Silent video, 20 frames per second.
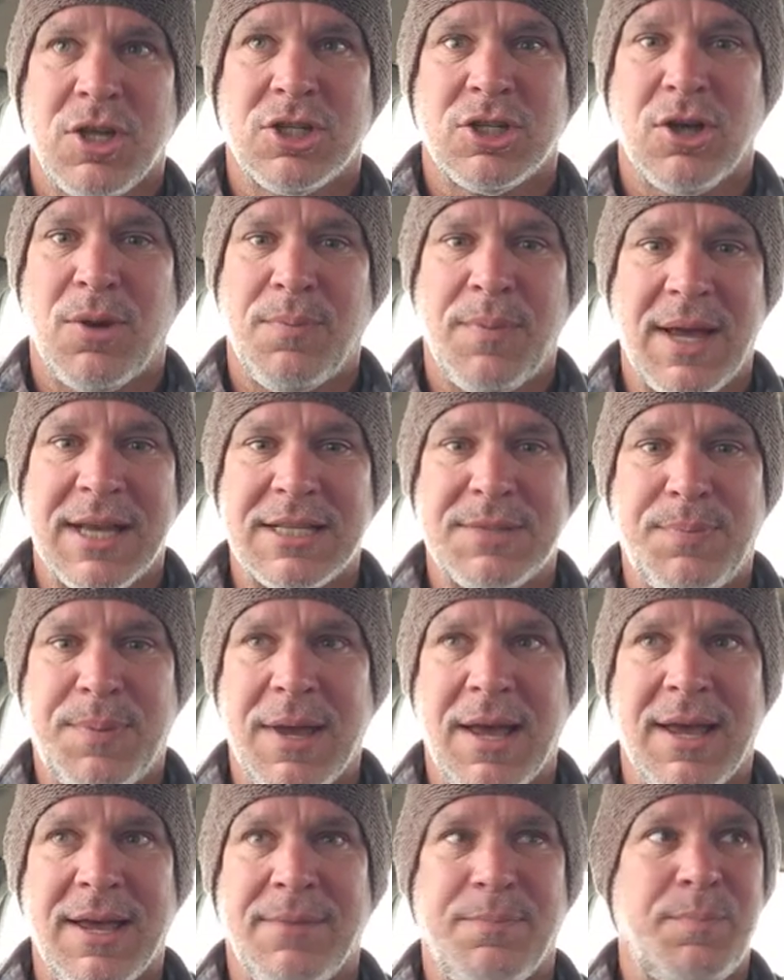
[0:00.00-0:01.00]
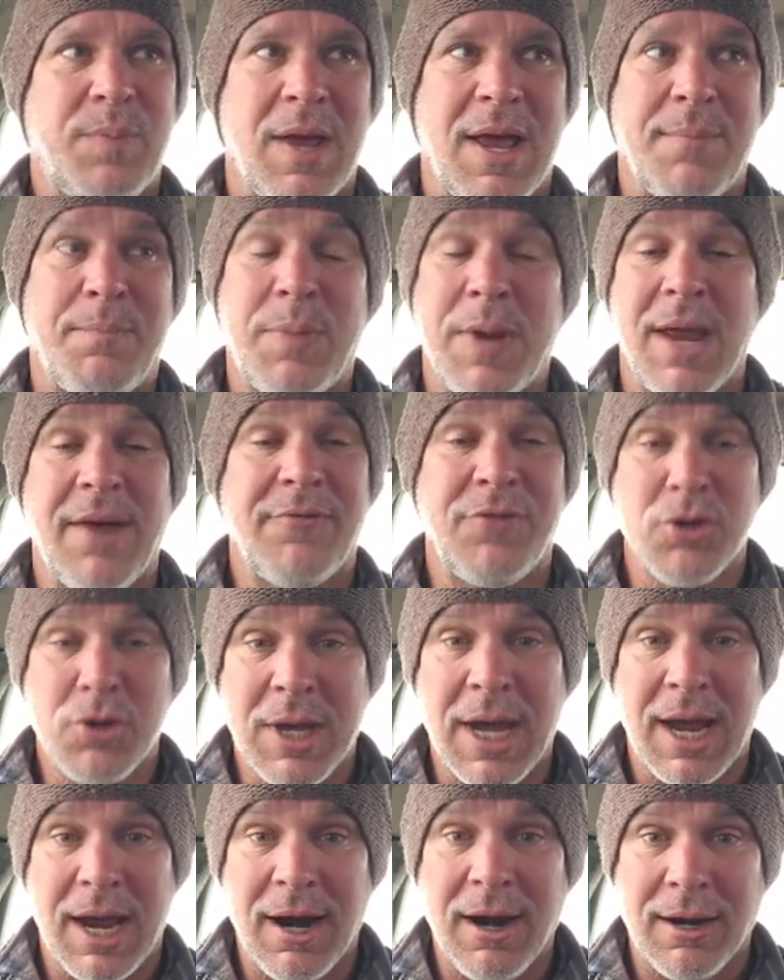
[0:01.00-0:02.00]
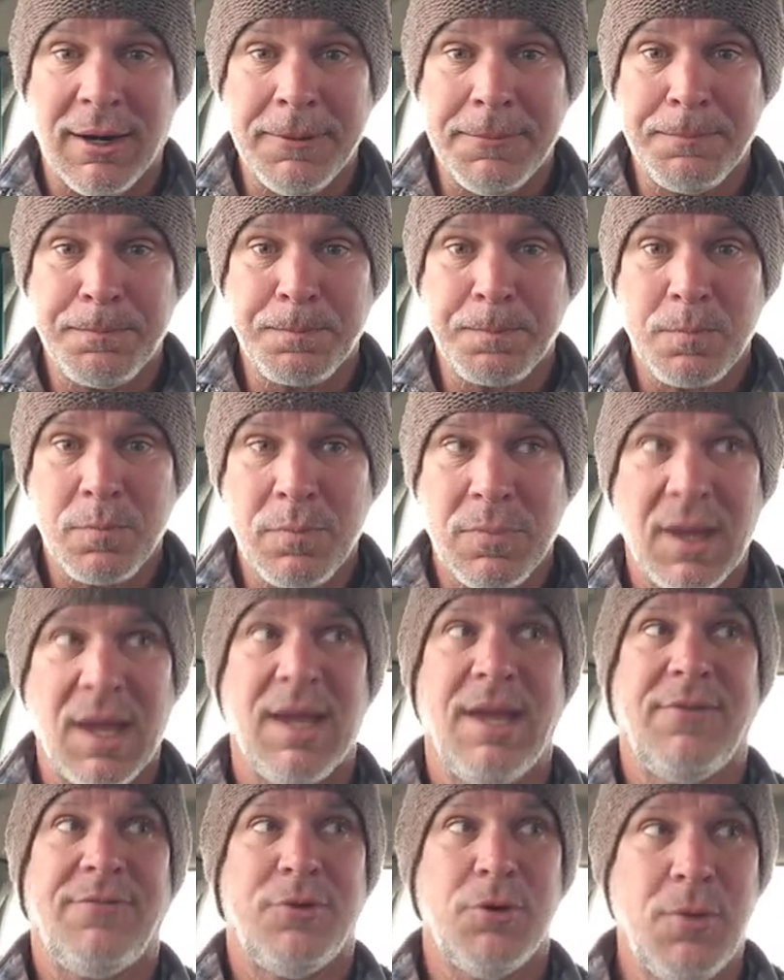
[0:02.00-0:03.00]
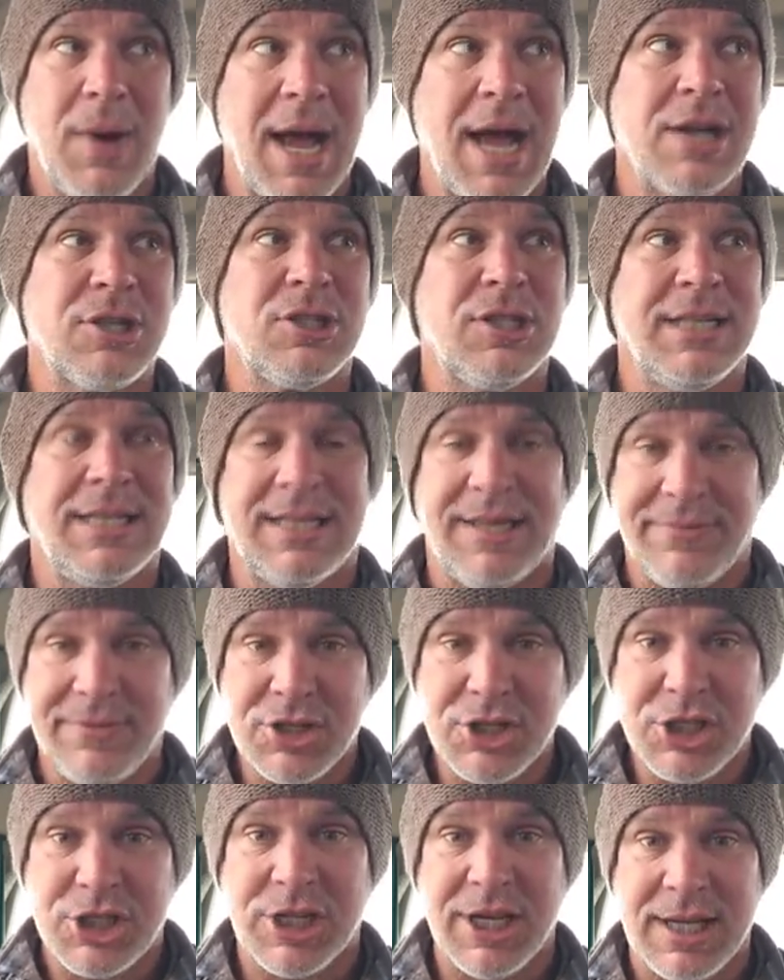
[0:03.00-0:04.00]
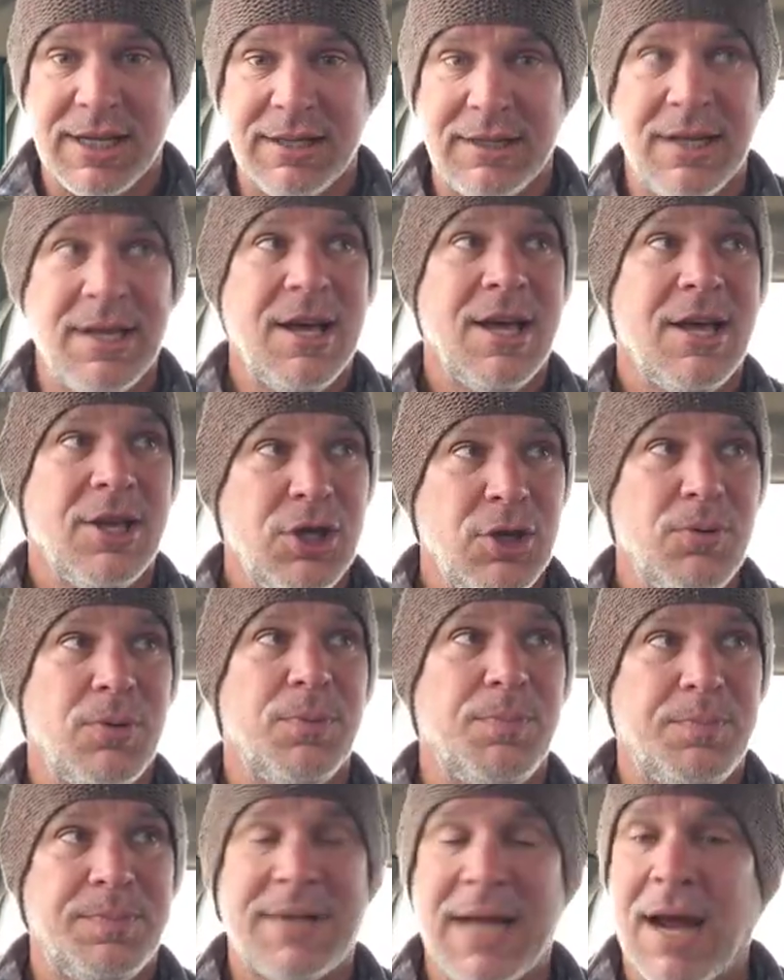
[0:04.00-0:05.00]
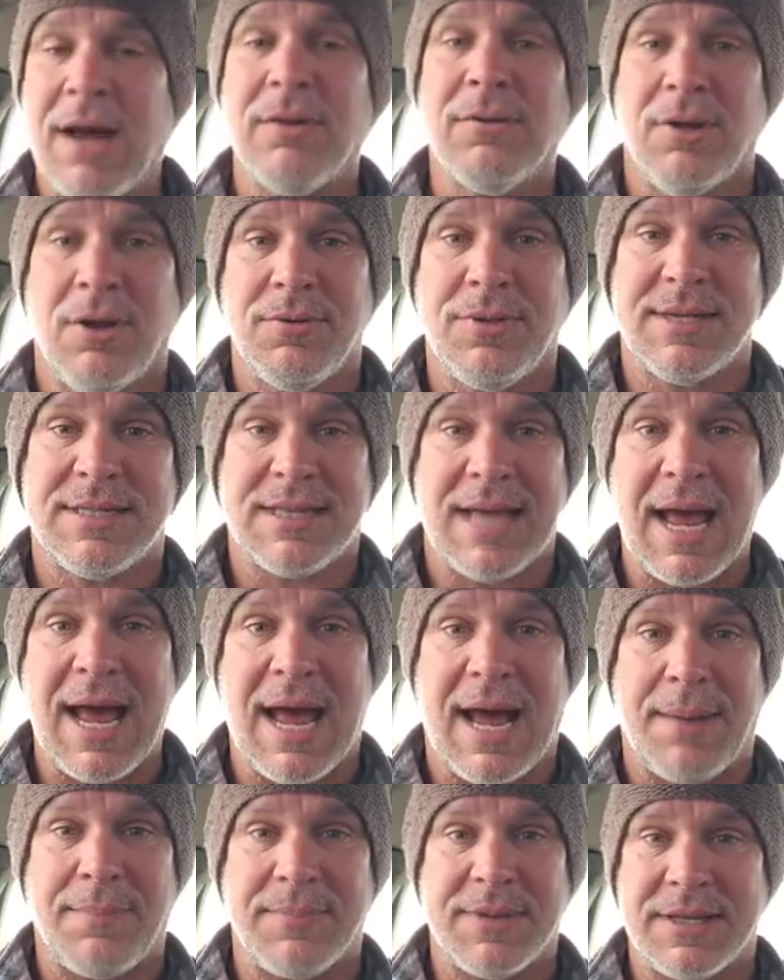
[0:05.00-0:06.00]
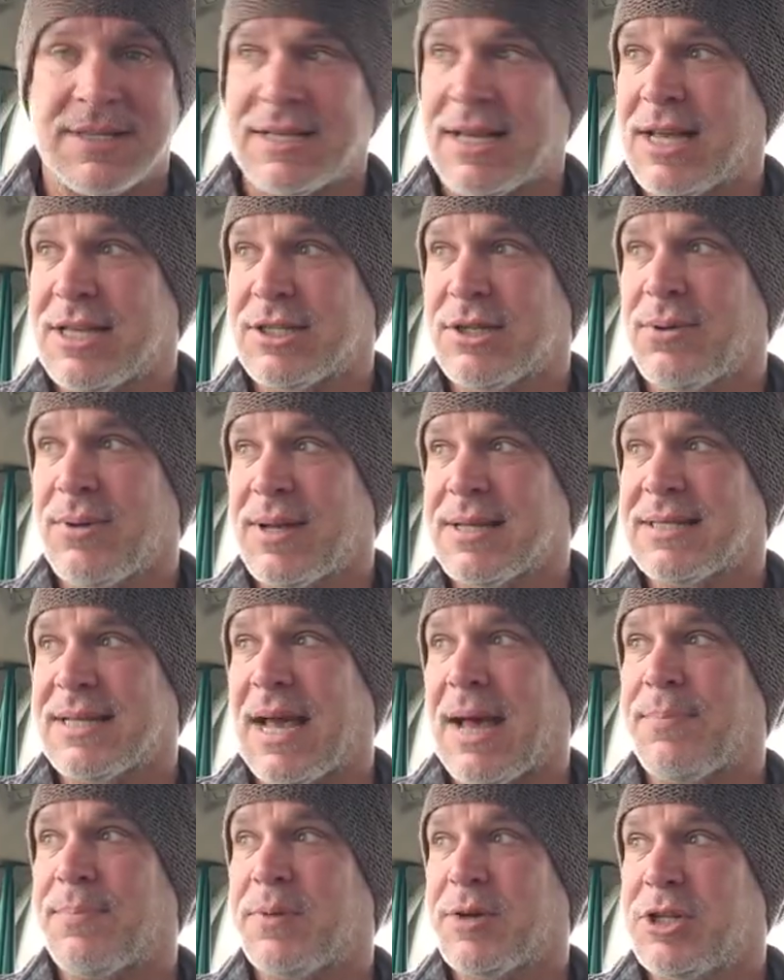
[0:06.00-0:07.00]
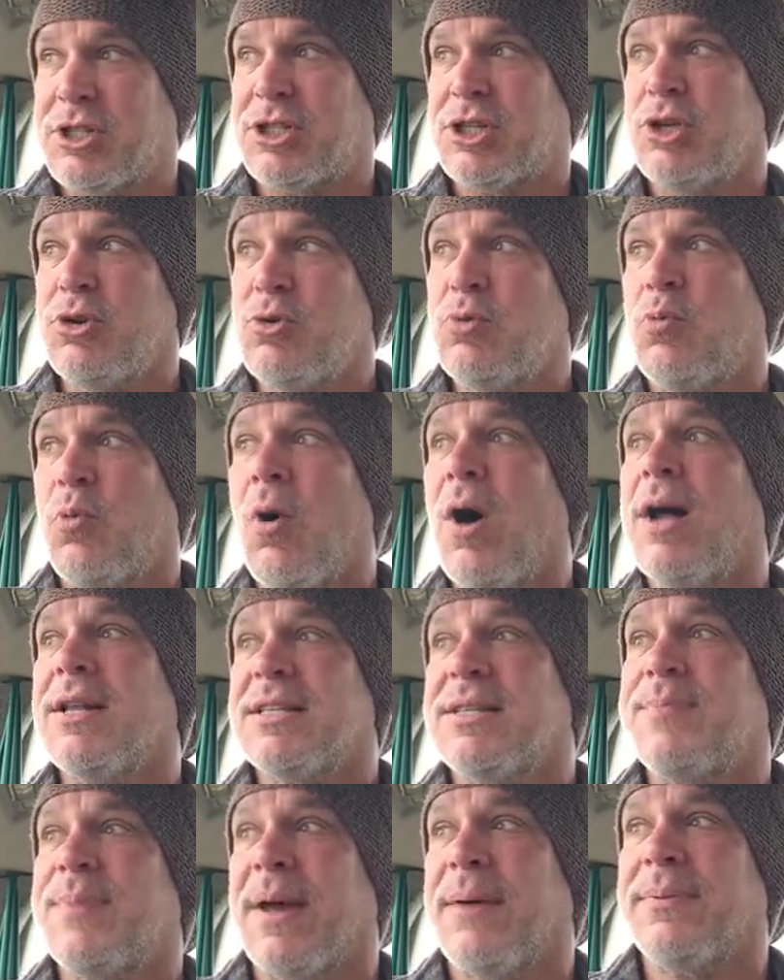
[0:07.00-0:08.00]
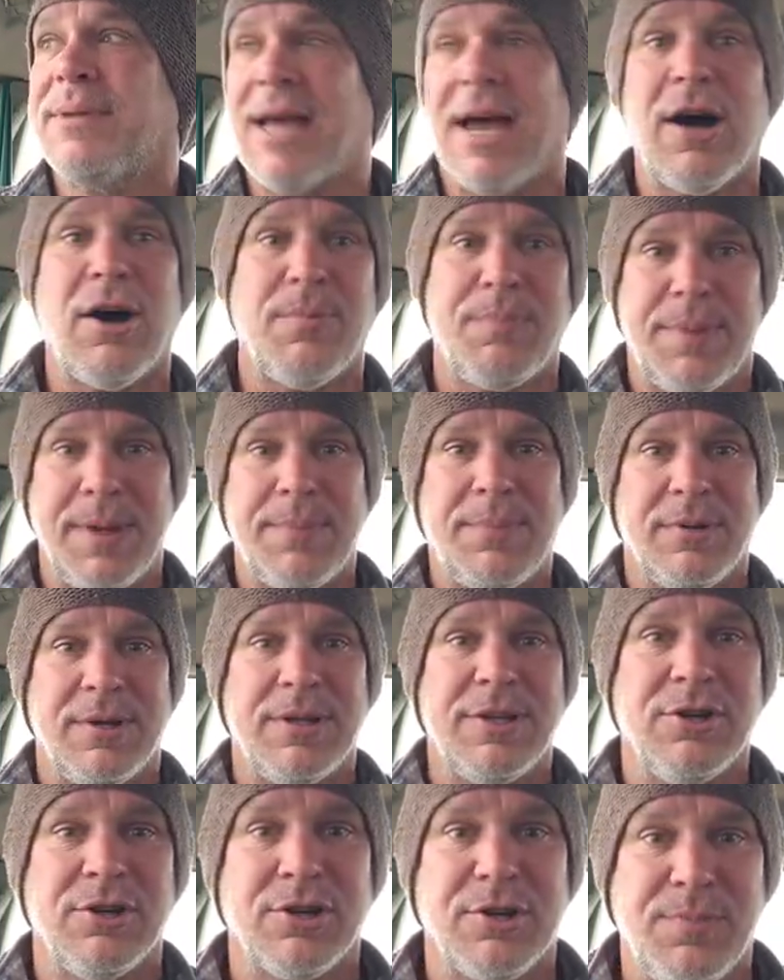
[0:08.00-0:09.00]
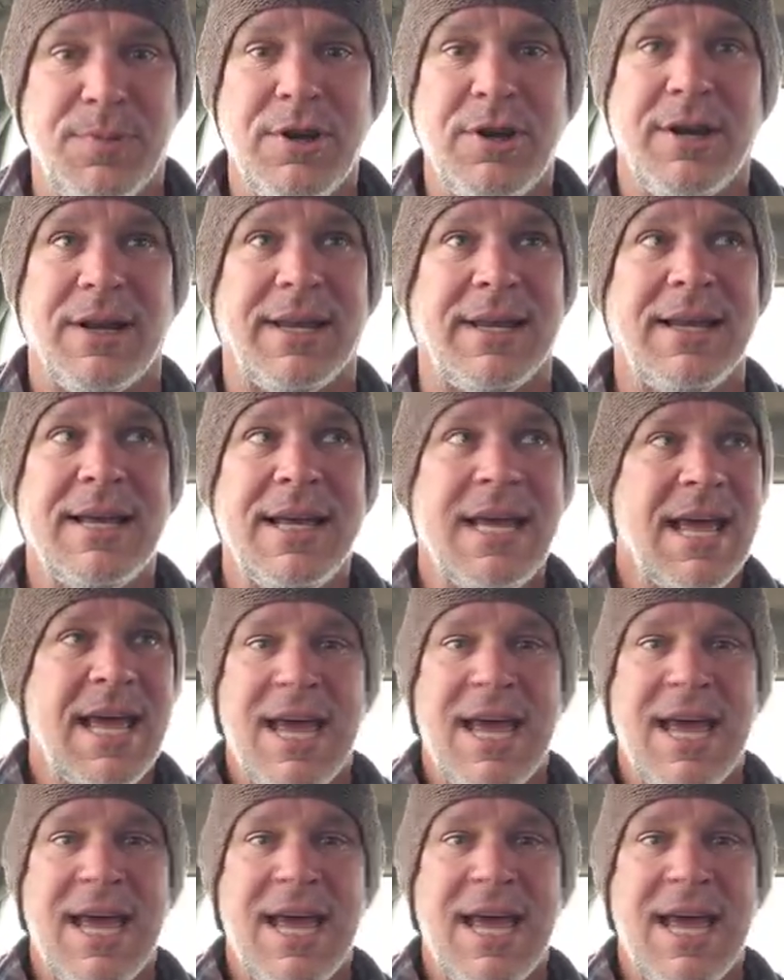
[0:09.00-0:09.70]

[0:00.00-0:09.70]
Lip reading: So it makes, if you care, if you actually give a shit, you would download this app, this SOS app, because you'd want to be able to help people in your community.